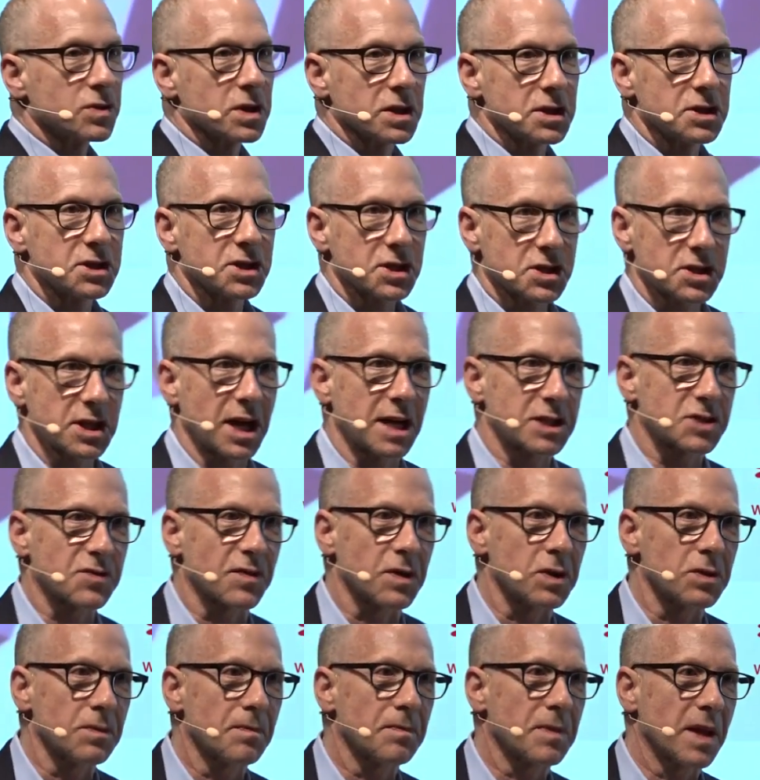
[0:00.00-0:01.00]
really
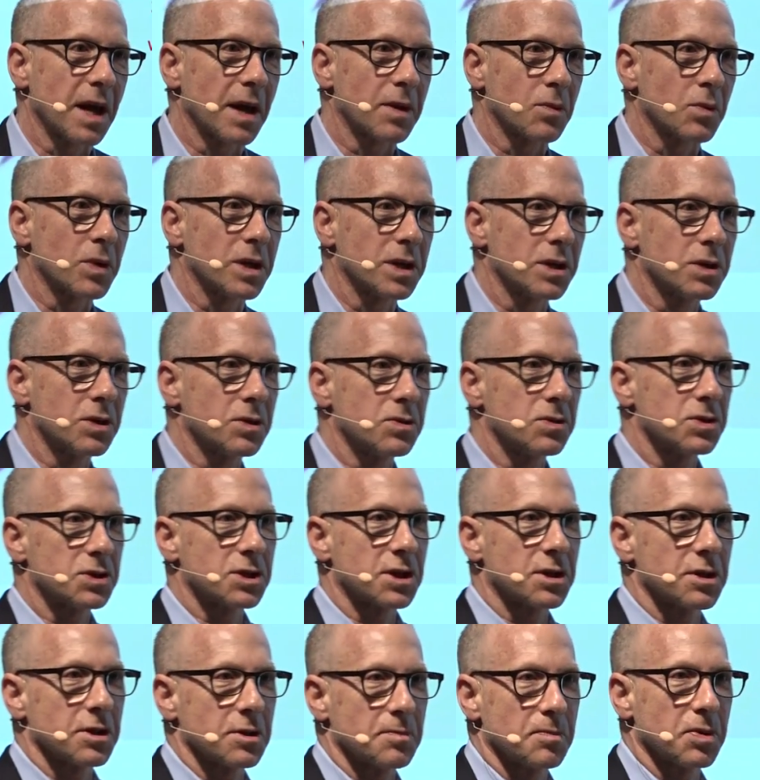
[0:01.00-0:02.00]
successful, and we
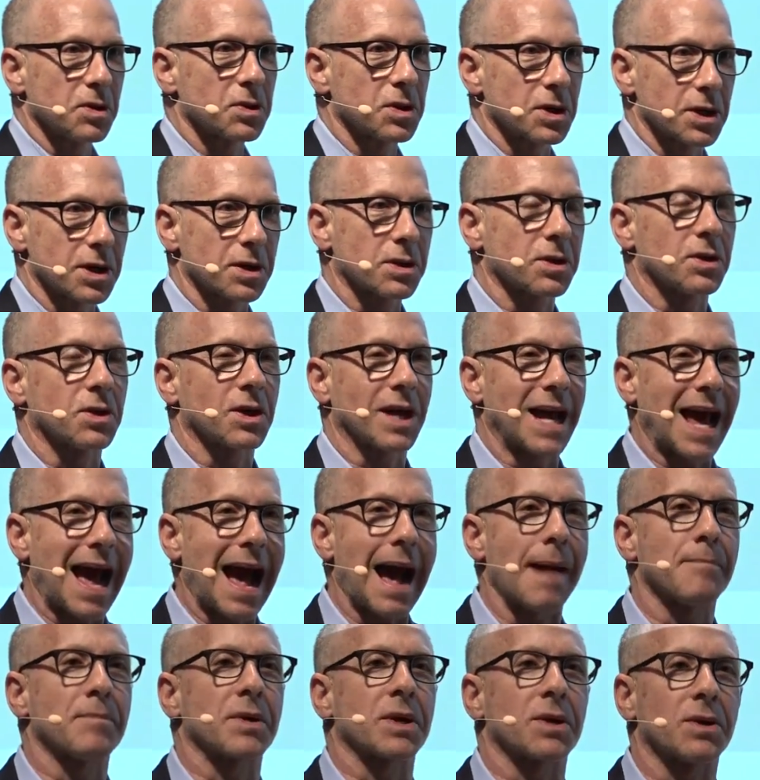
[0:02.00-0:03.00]
used the political
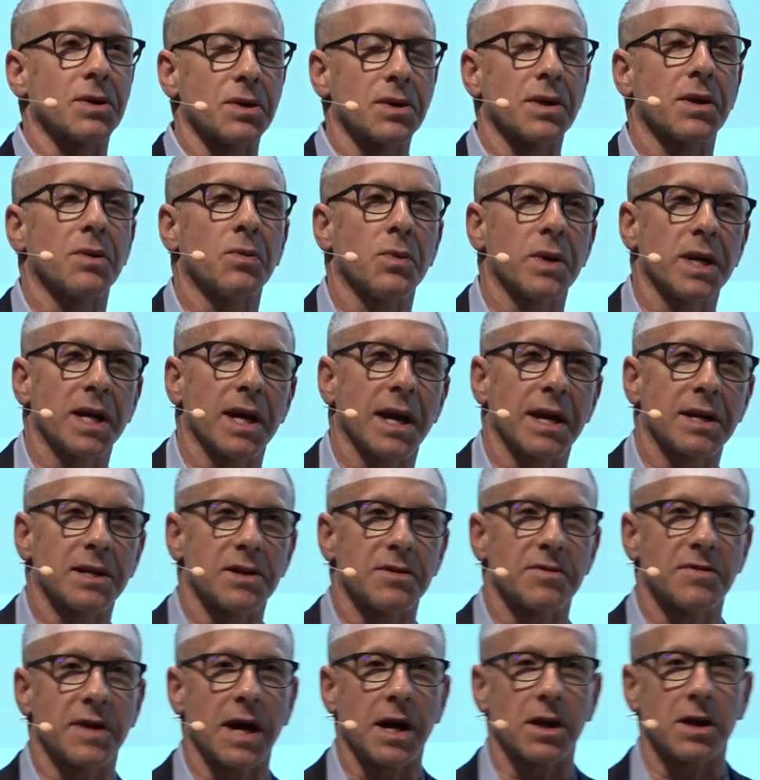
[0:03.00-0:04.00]
capital that we had
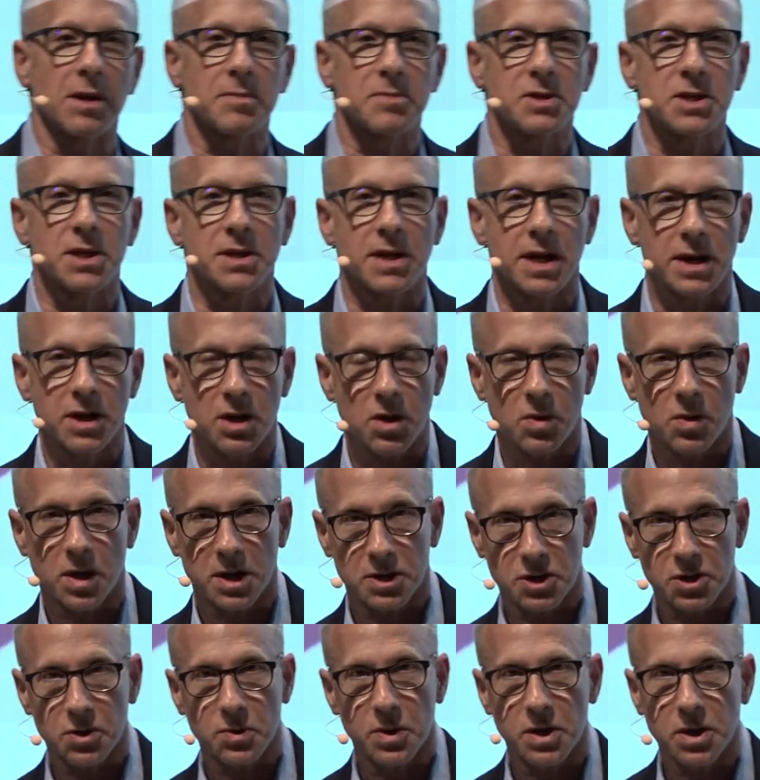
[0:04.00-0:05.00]
developed to then go
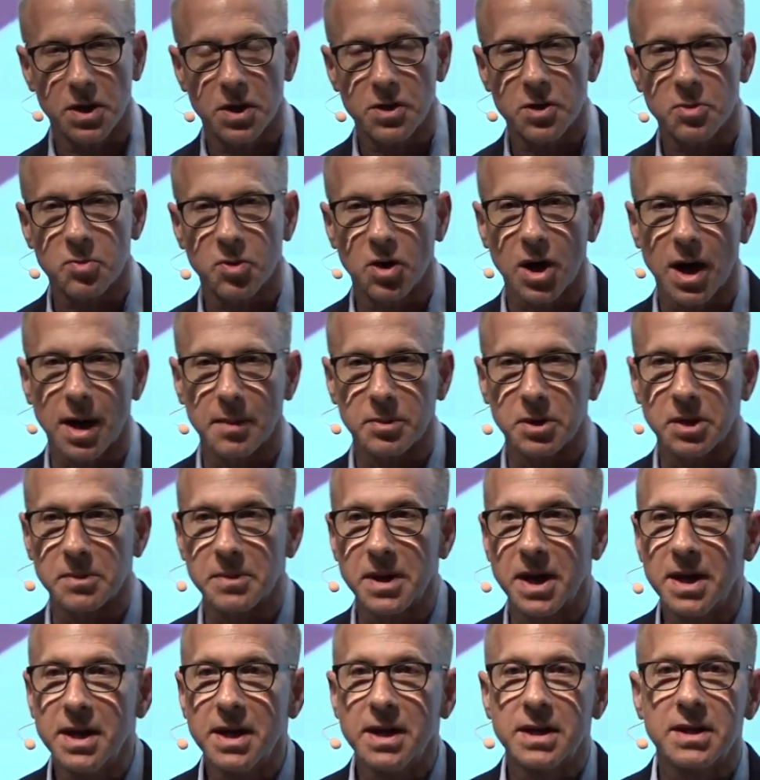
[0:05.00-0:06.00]
on to another
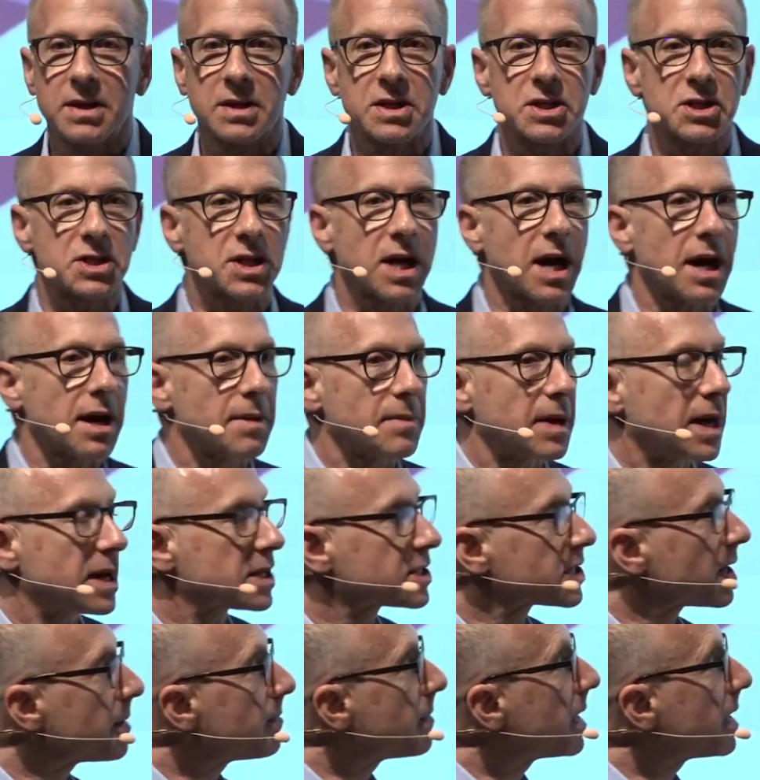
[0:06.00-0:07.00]
problem, this time, as I